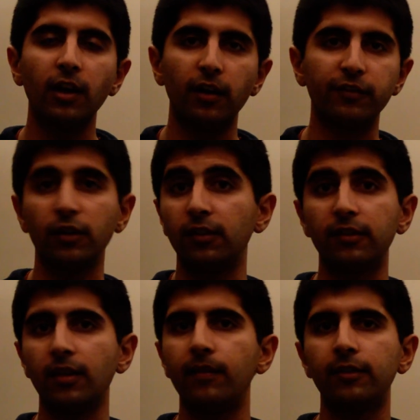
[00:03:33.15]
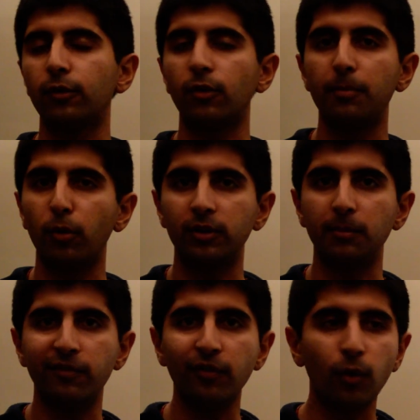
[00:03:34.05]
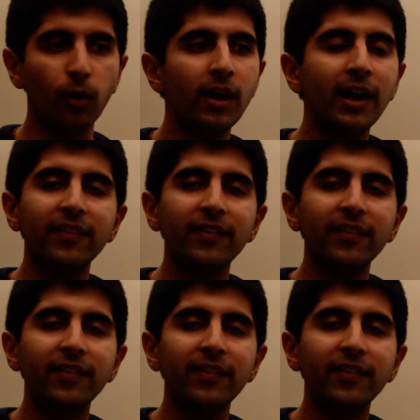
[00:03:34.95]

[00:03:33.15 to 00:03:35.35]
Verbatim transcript: of goods and services they're importing before,